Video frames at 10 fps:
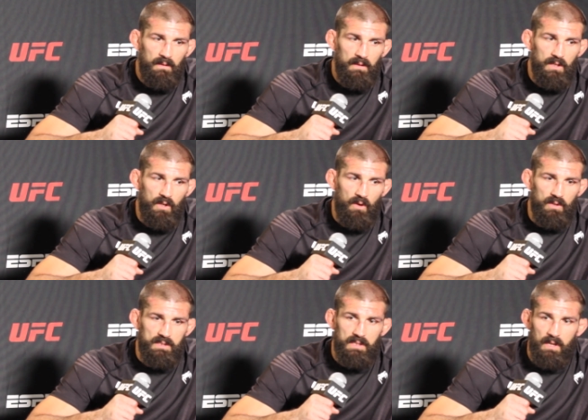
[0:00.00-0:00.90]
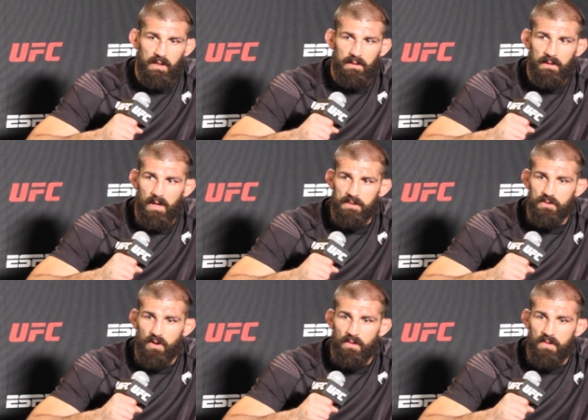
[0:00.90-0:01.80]
you know, it's uh, I
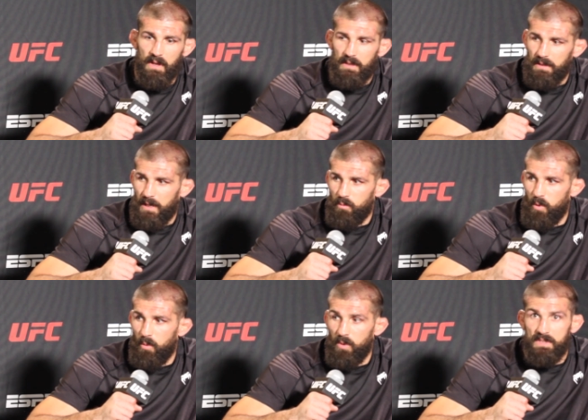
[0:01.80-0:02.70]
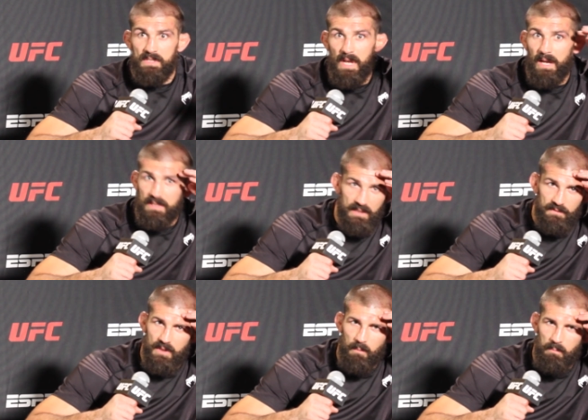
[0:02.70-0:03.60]
started thinking like, well, what's next
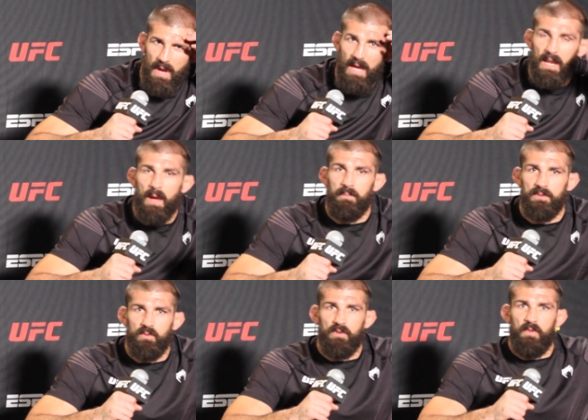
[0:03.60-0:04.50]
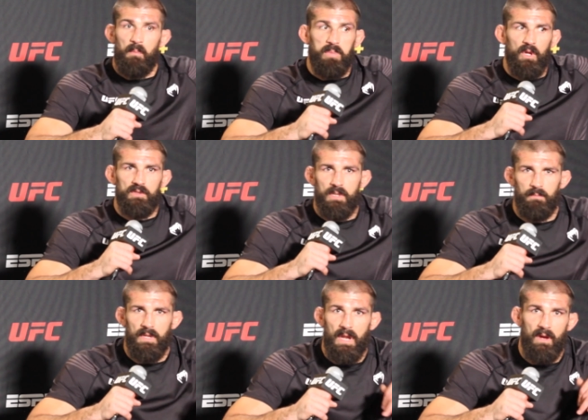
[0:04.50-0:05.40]
if something bad happens? What if I blow
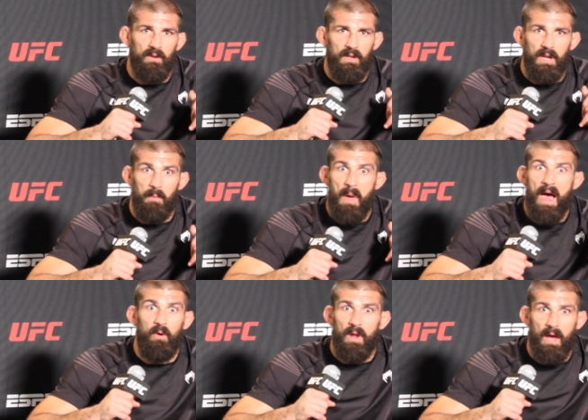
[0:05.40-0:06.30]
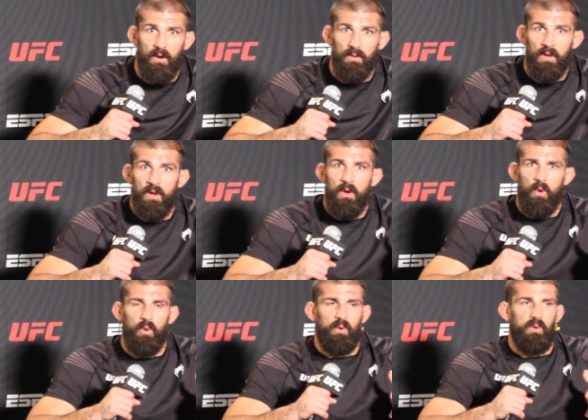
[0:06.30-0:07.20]
something out and I'm out out?
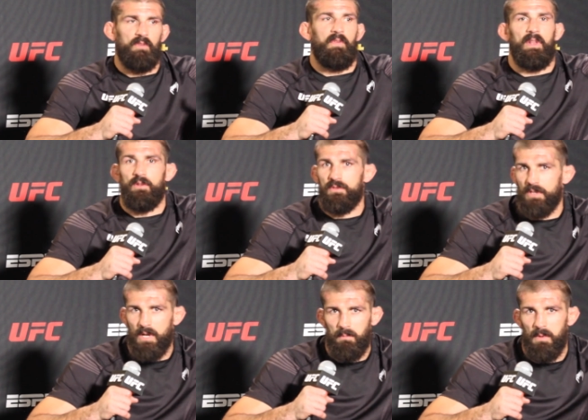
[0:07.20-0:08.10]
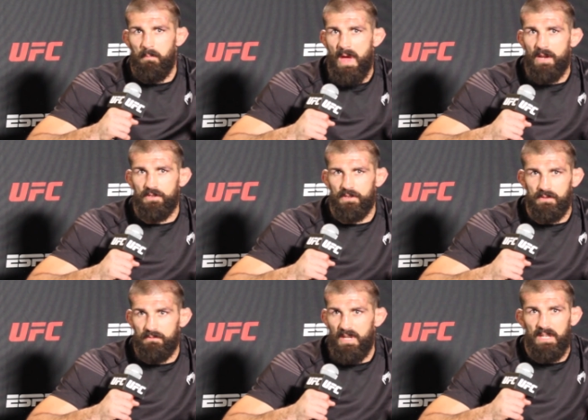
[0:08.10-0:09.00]
Or what if I lose a couple of
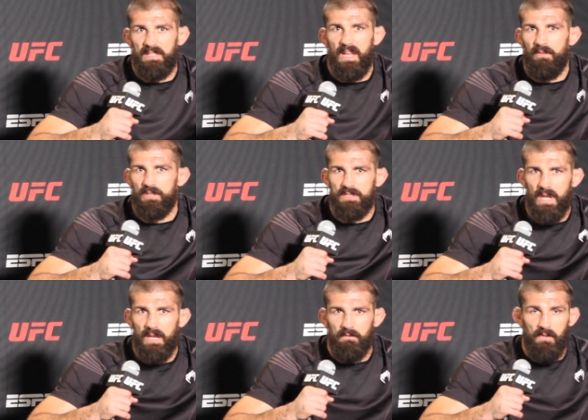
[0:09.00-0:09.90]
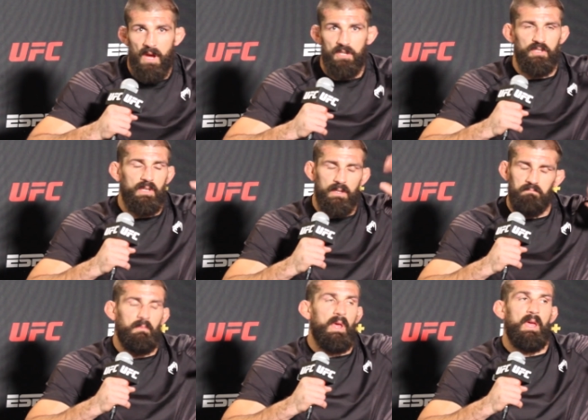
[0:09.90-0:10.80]
matches in devastating fashion
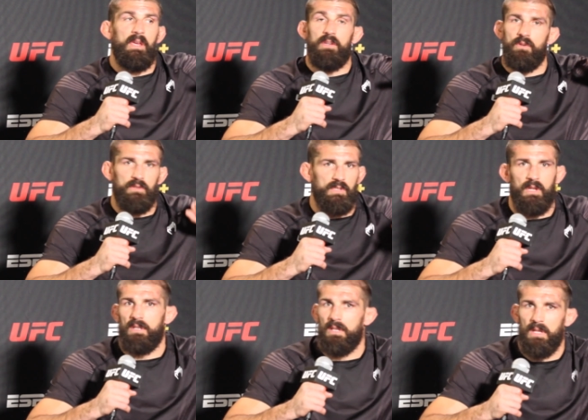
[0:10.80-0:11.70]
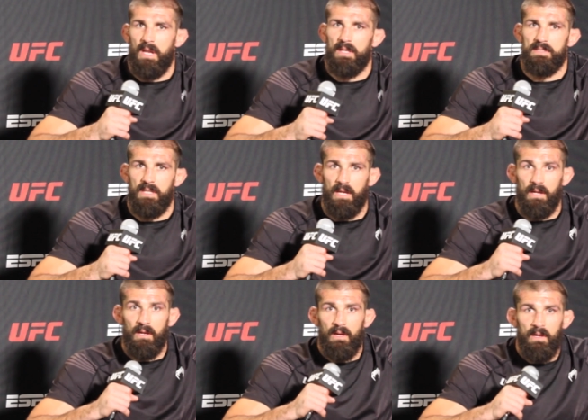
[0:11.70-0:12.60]
and hey, you know, it's on to the next thing.
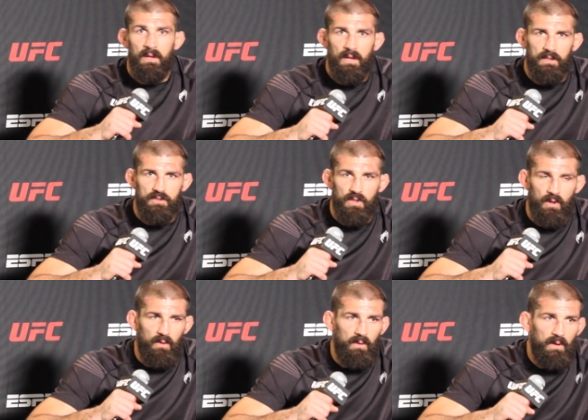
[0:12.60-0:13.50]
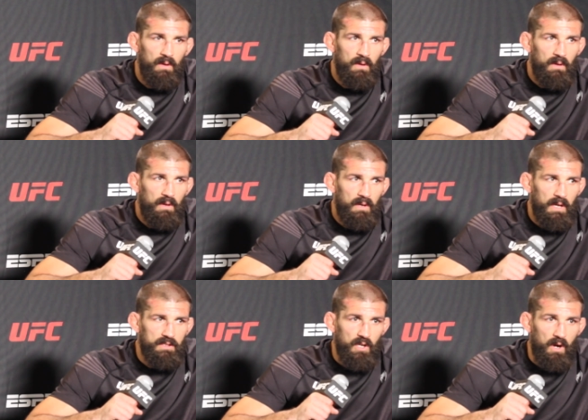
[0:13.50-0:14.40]
And so
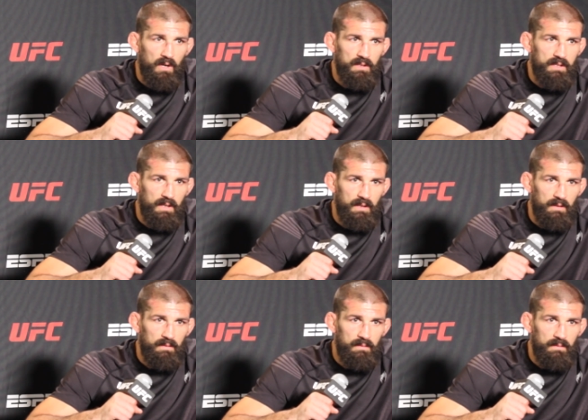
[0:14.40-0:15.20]
it's hard to